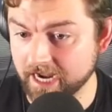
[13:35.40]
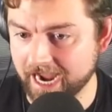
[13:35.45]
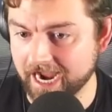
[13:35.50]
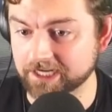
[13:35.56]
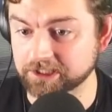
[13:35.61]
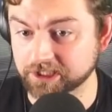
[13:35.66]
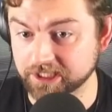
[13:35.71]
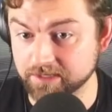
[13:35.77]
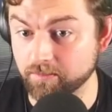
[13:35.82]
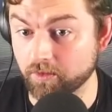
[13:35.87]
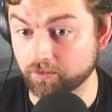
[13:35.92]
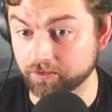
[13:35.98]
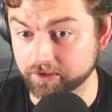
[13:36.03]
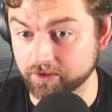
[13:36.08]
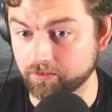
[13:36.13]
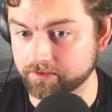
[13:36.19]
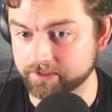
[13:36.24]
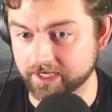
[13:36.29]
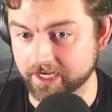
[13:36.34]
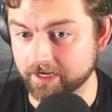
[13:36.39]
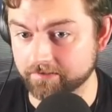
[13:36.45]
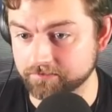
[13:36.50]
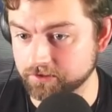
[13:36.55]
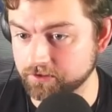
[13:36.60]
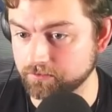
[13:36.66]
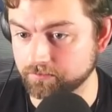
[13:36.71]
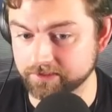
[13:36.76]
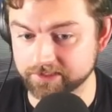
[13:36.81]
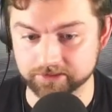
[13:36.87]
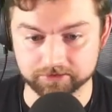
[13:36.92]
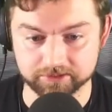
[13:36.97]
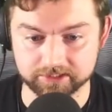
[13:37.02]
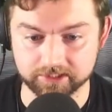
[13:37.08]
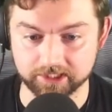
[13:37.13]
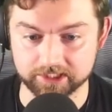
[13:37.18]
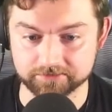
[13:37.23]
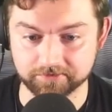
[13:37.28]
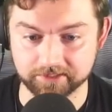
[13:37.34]
actually am only going to have 2 research
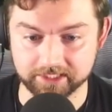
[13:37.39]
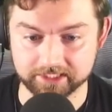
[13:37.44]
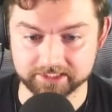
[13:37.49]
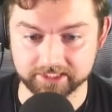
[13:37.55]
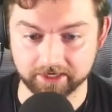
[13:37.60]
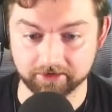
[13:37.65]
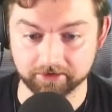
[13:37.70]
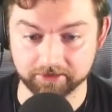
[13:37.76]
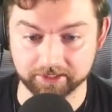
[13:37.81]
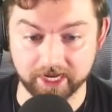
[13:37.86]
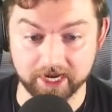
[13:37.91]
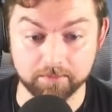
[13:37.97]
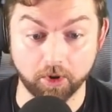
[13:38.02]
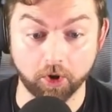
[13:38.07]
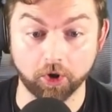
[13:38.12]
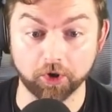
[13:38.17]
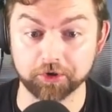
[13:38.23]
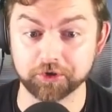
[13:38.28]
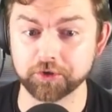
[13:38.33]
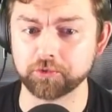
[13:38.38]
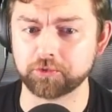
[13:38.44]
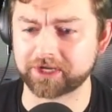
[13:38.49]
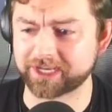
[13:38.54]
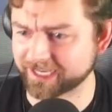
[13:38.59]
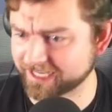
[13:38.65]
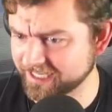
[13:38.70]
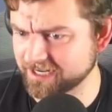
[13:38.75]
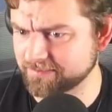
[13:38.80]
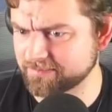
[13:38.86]
slots for the entire game. Are you kidding